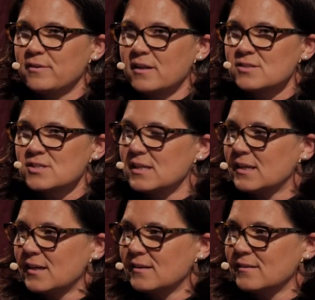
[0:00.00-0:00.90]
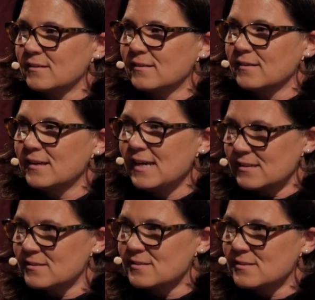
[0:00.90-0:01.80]
that she can
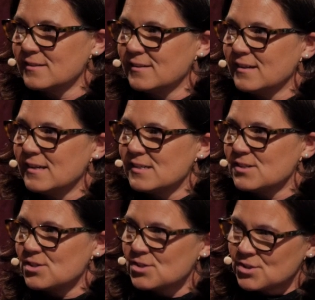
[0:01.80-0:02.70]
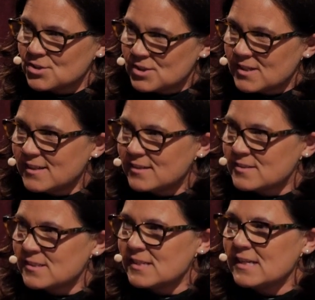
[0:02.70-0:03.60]
get. She
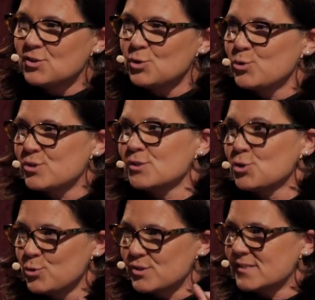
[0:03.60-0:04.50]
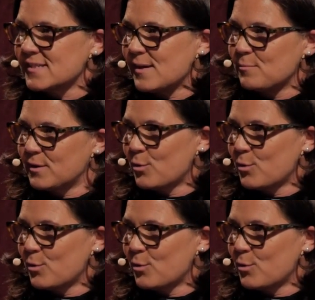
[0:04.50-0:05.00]
uses him in a